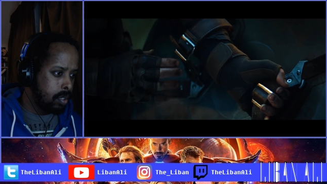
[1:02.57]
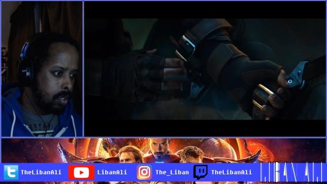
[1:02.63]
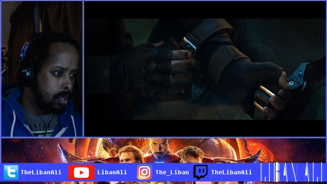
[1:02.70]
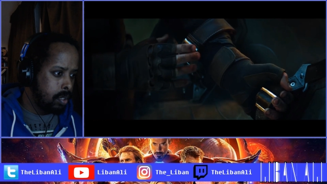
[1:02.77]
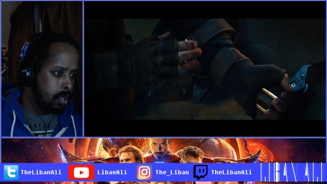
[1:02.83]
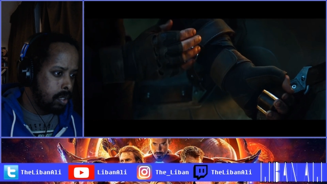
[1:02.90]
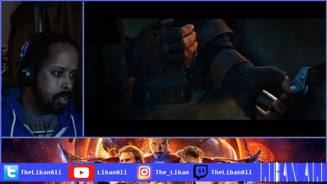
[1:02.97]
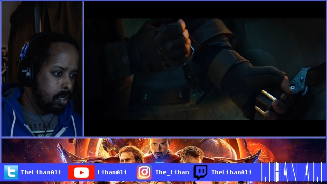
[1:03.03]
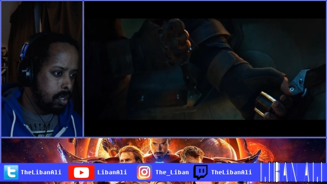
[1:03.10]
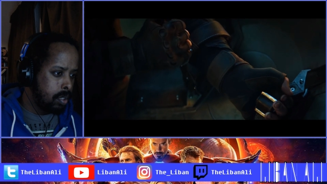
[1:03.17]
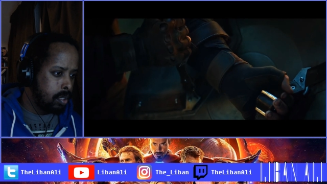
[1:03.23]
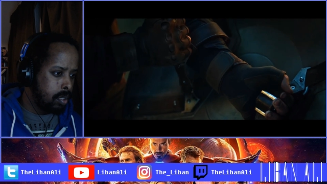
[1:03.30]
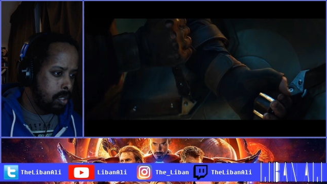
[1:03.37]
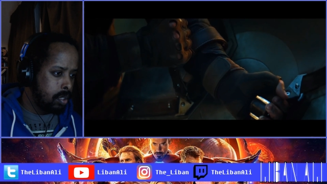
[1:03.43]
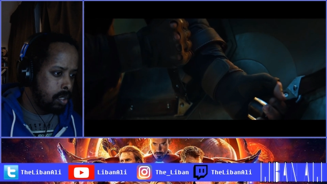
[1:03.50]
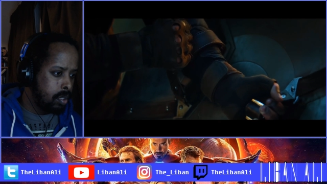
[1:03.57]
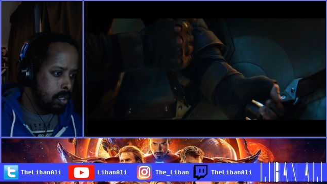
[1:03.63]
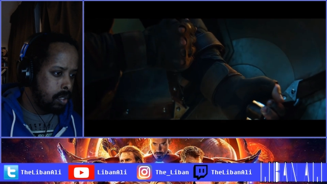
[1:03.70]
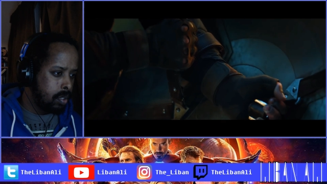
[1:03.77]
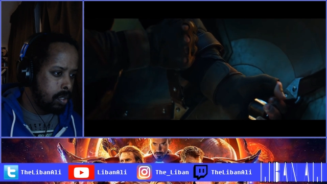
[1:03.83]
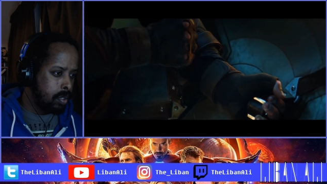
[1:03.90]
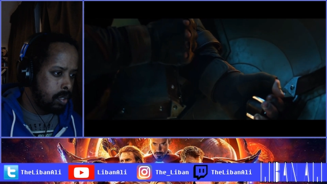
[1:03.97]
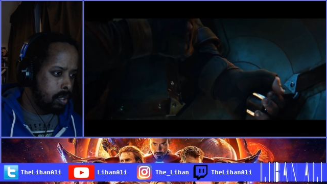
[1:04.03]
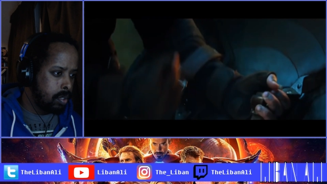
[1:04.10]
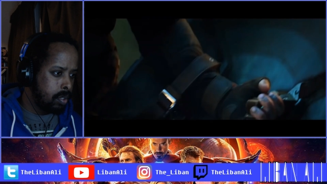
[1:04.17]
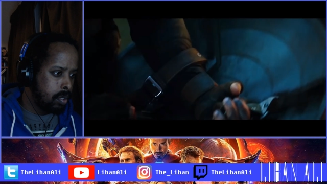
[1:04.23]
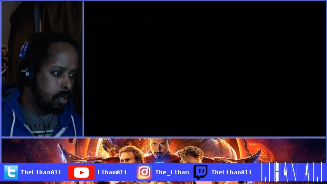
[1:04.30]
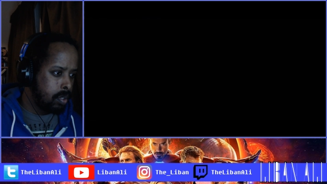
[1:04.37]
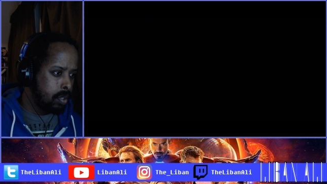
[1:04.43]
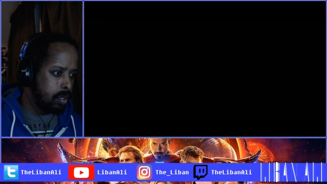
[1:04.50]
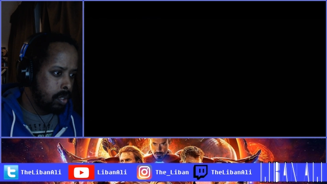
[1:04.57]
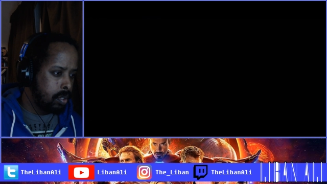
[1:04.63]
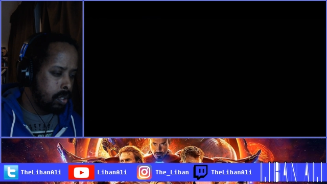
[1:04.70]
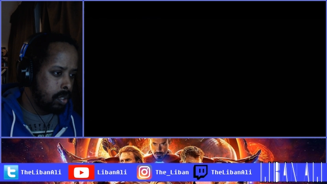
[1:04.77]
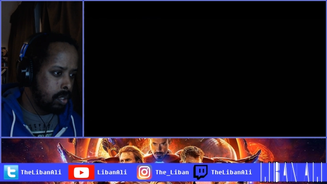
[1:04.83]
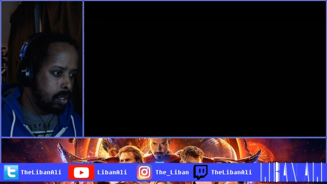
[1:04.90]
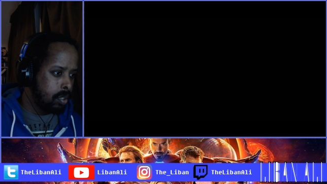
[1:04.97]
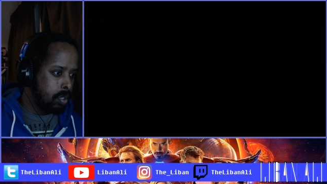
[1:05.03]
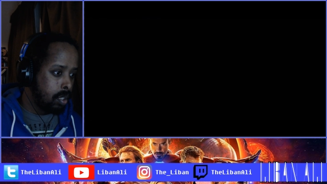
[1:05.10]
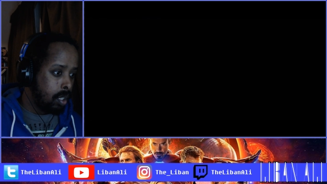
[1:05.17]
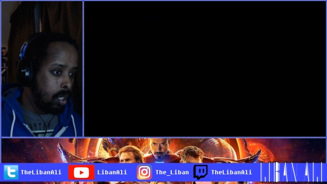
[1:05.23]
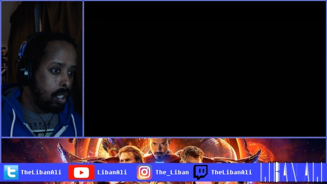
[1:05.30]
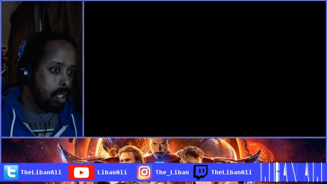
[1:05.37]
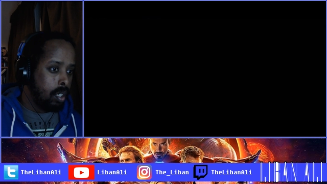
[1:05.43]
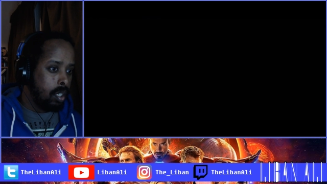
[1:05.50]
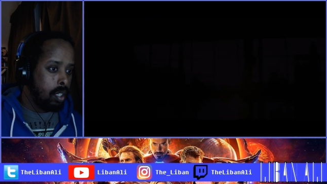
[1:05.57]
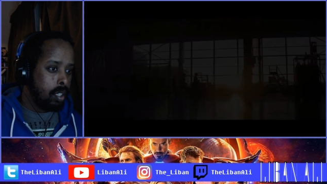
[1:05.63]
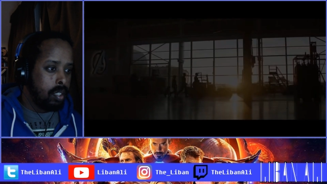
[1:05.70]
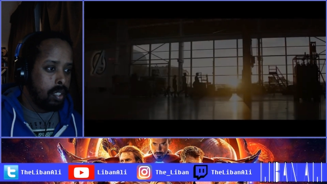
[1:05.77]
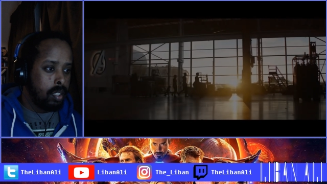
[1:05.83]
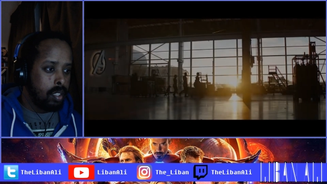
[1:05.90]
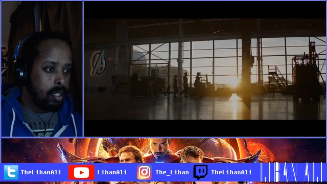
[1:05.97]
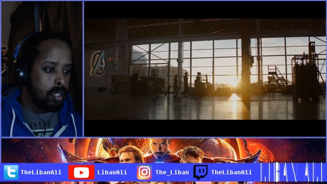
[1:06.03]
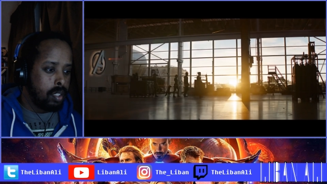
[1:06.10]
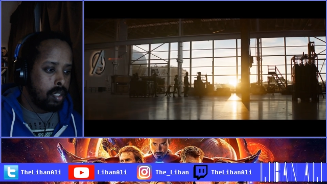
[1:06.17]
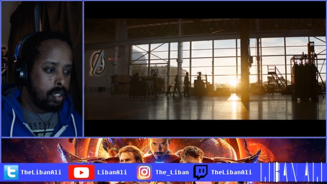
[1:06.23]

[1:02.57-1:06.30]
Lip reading: (no one is talking)